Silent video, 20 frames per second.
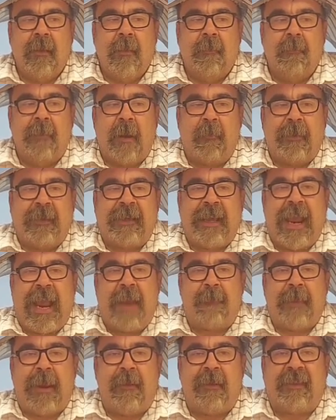But we
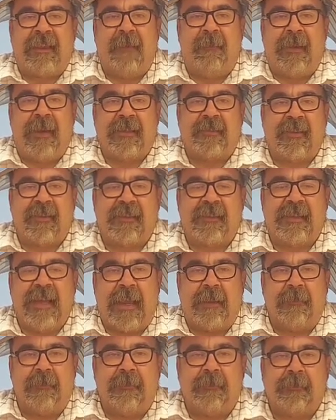can't be with them because of our
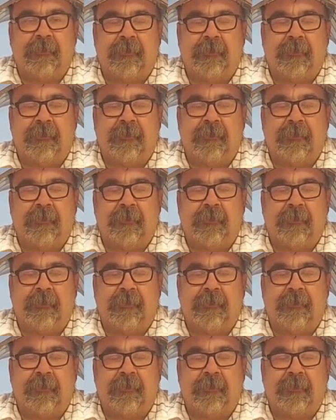sin.